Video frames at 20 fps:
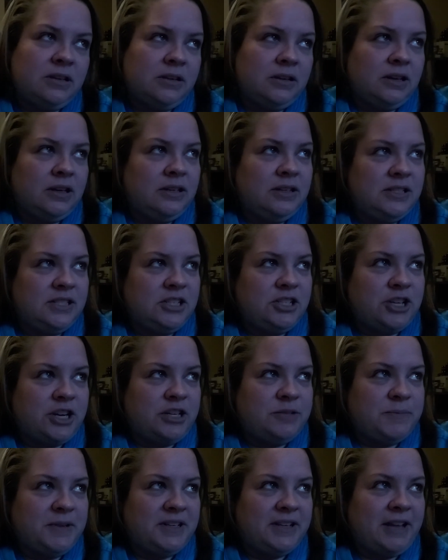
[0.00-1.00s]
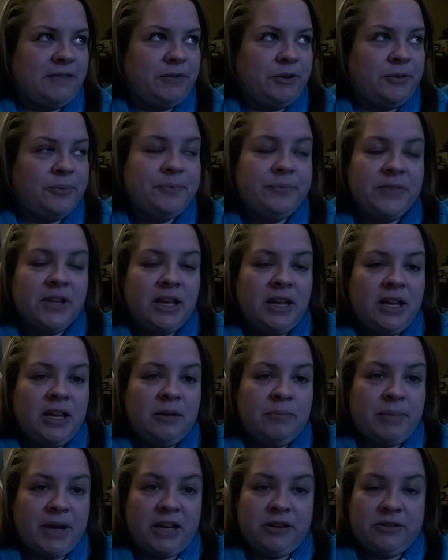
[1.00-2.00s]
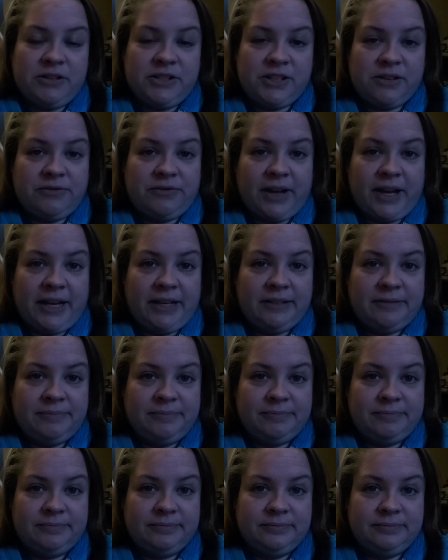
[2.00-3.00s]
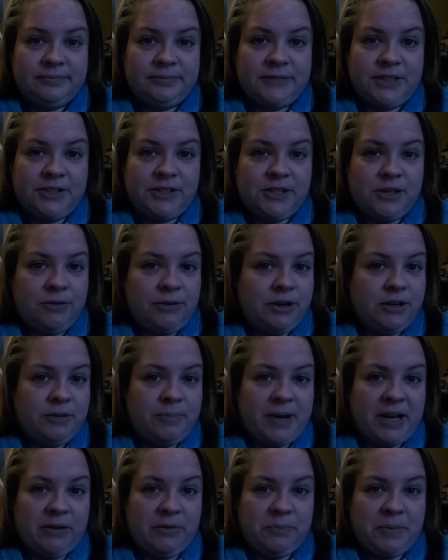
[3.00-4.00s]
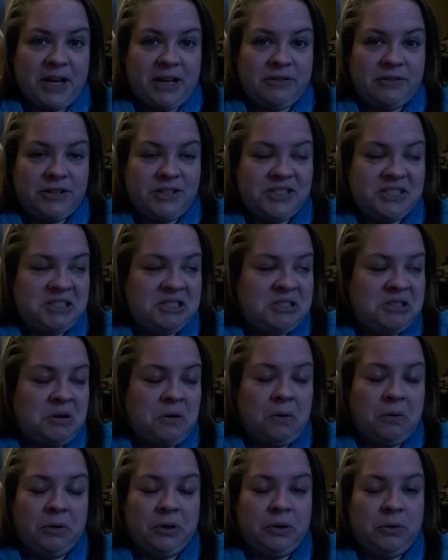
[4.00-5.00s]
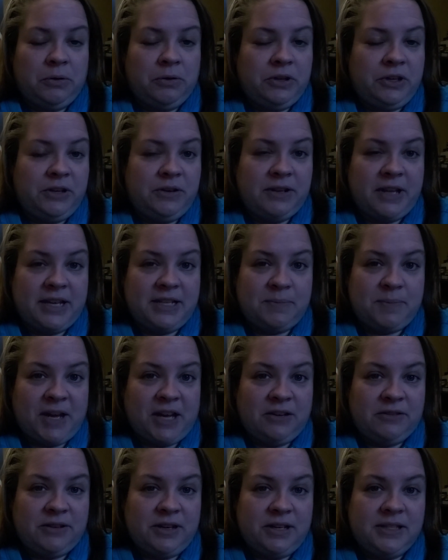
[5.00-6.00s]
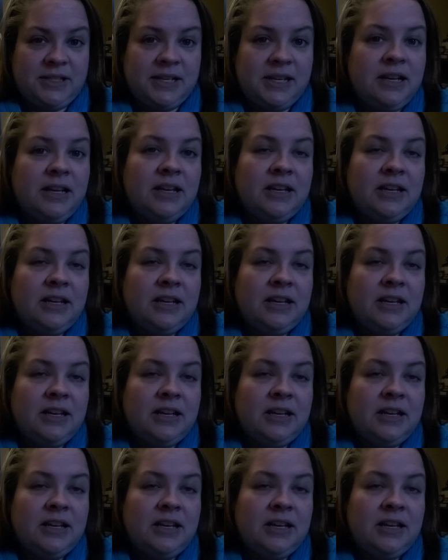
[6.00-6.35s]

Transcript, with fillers: Good is a judgment level. Boundaries are fine. There's no good or bad with boundaries. It's totally cool to utilize boundaries.